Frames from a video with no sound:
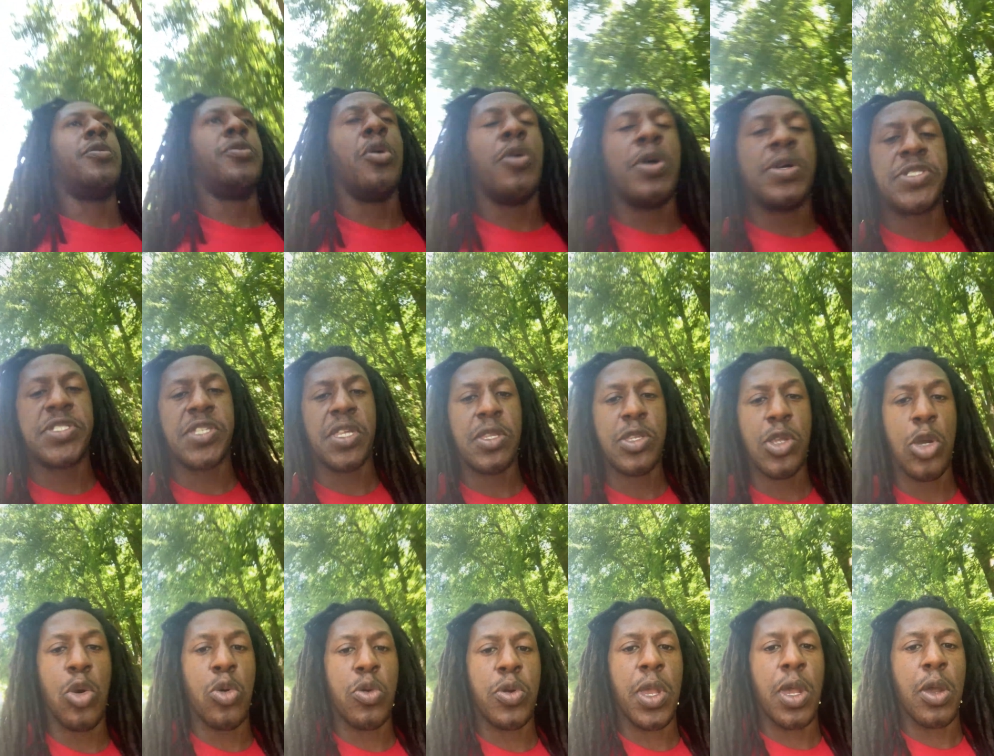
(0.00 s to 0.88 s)
know what to
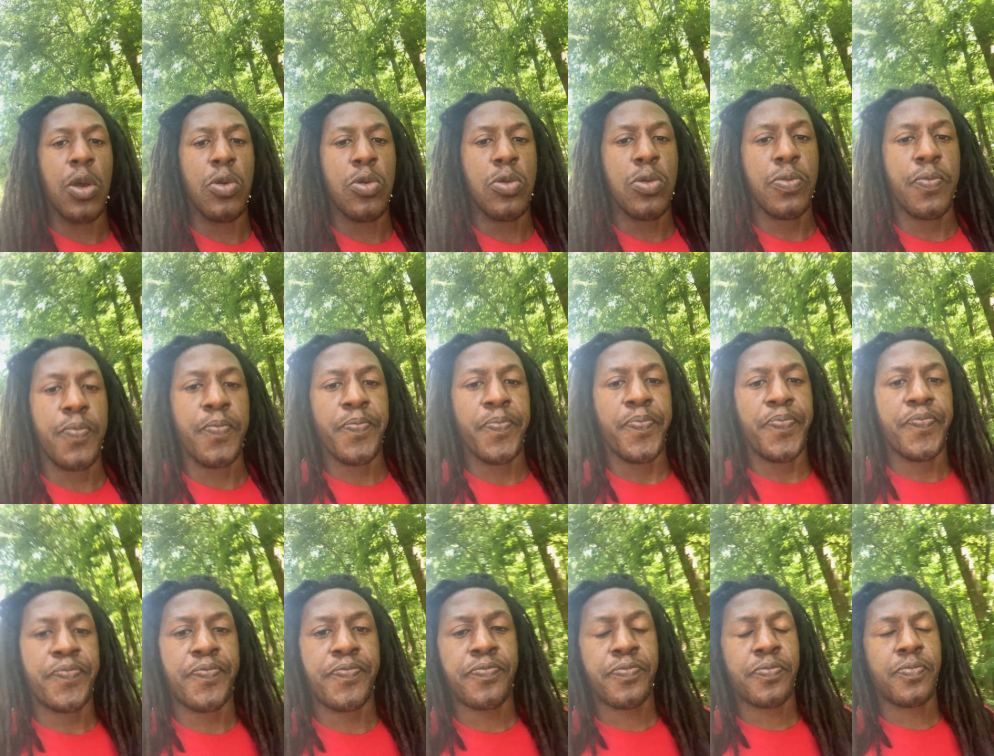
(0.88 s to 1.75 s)
do, yo.
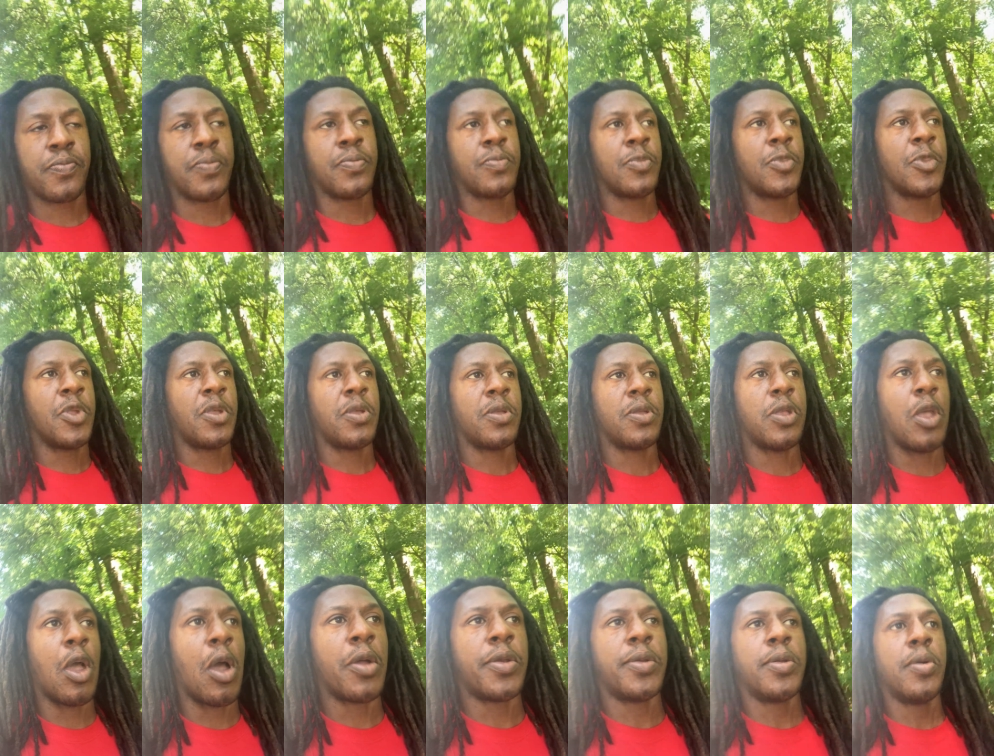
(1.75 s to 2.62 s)

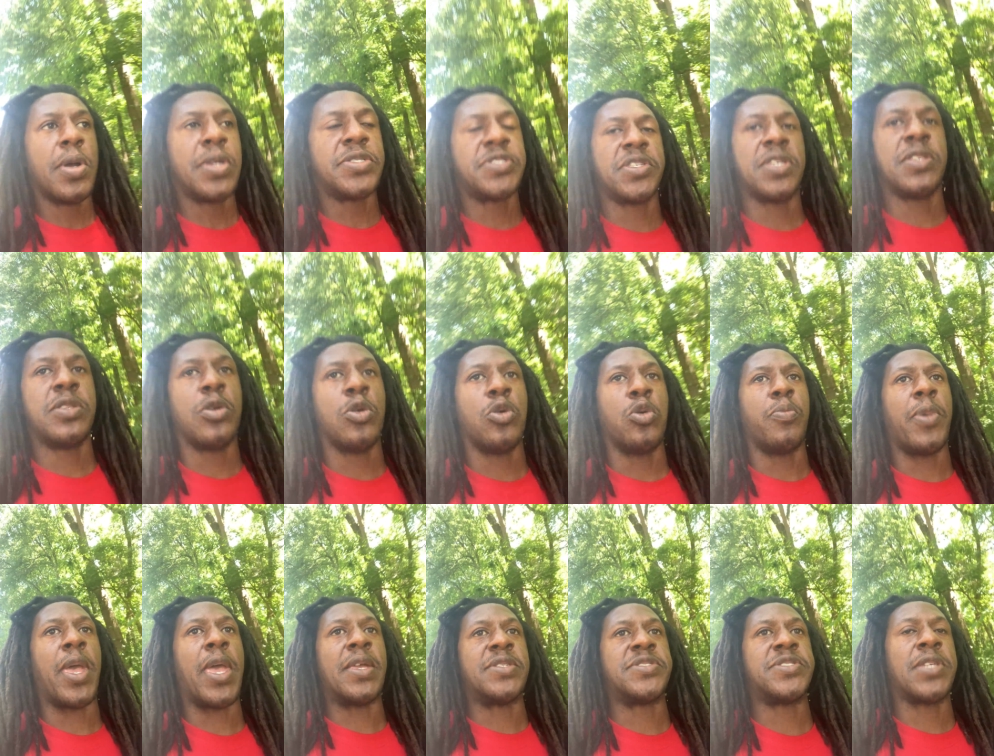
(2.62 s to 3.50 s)
Y'all know what to do,
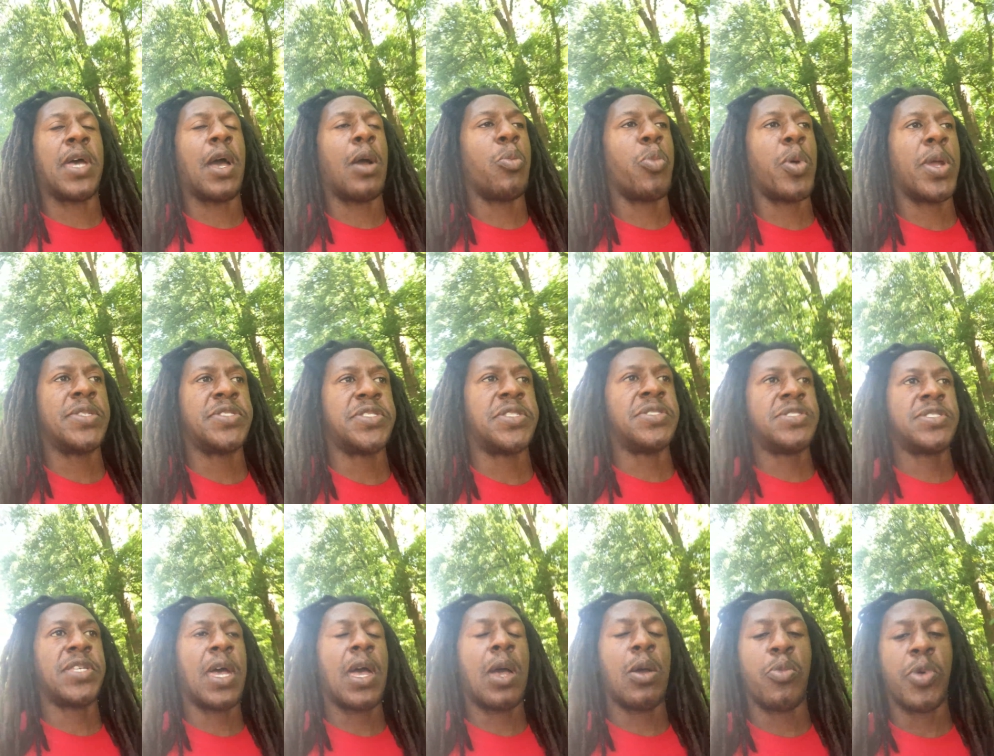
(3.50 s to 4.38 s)
man. Stop wasting
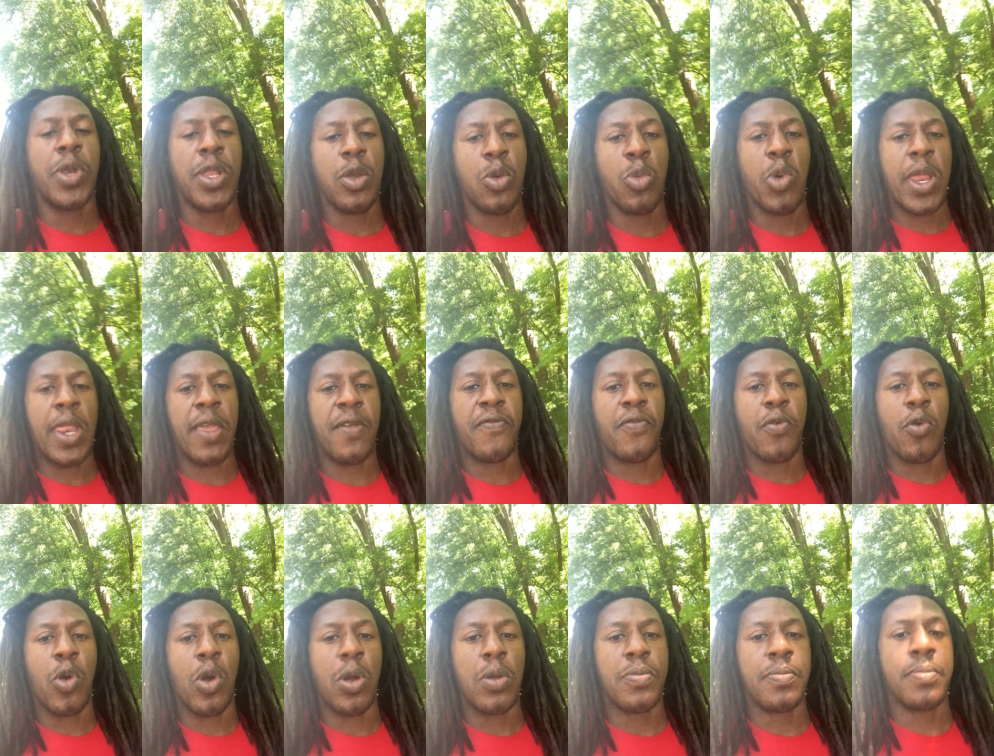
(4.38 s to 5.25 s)
time. What are you waiting
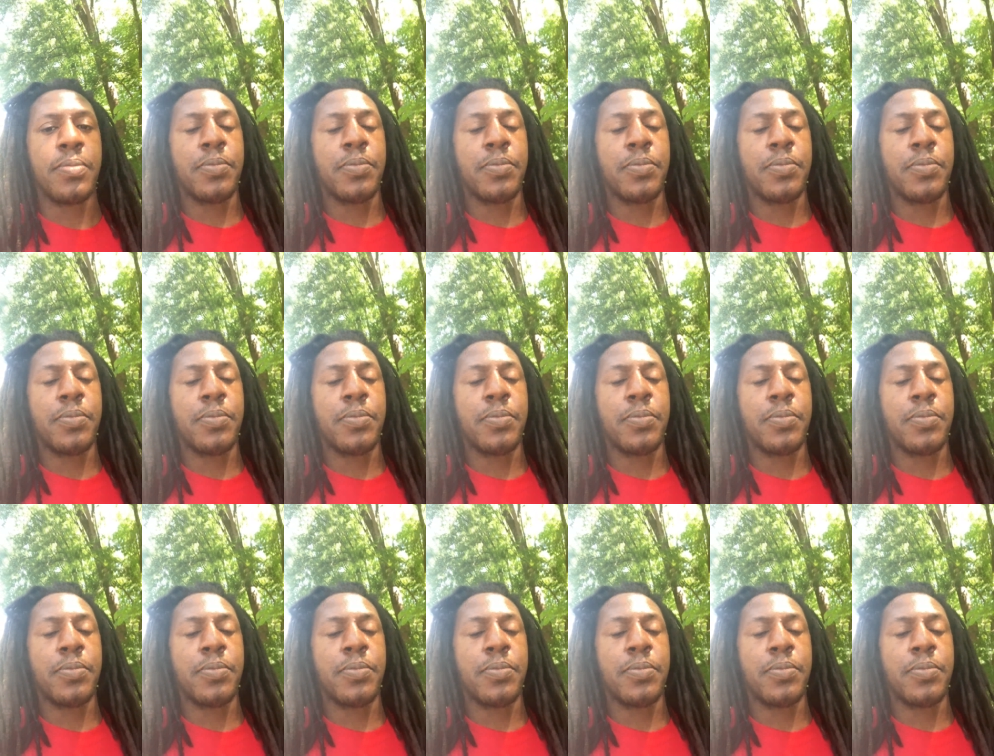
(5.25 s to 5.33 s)
for?